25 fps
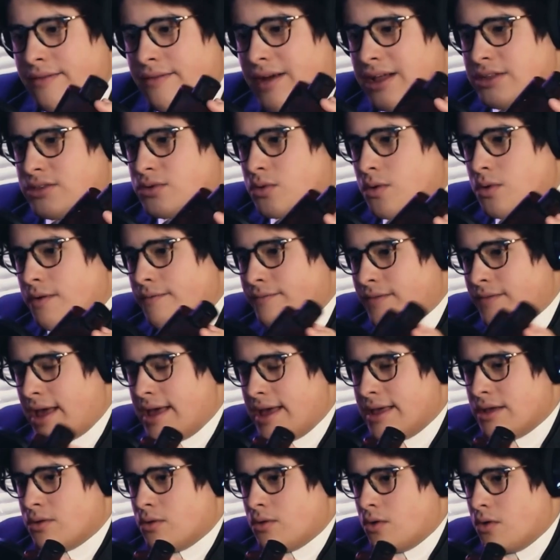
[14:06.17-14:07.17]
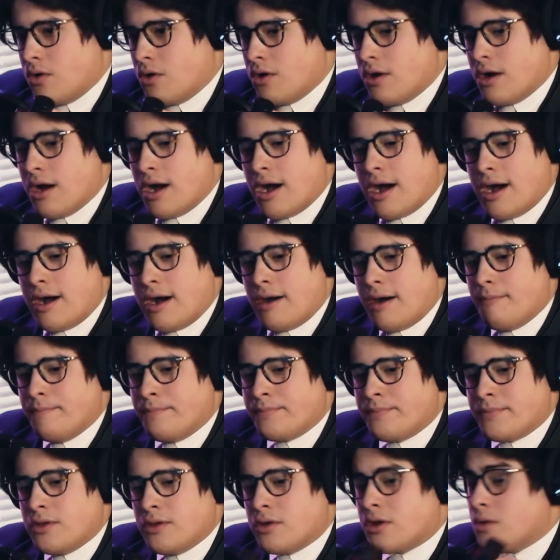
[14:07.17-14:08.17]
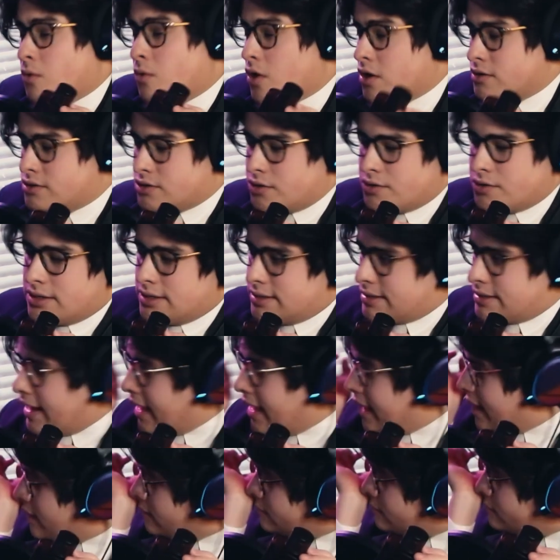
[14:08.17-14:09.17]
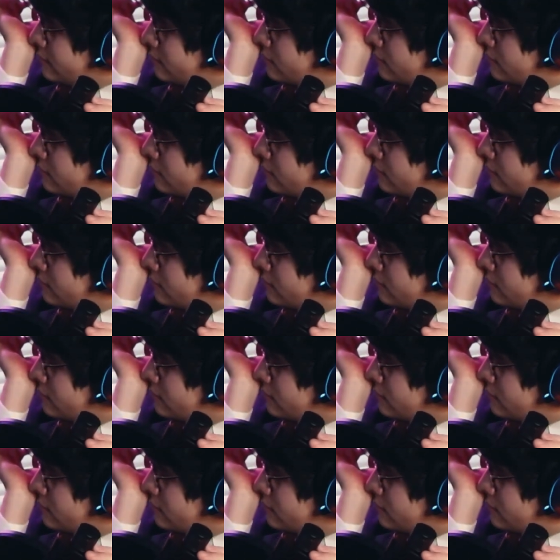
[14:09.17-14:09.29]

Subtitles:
of outdoor event, or you can wear it during the day.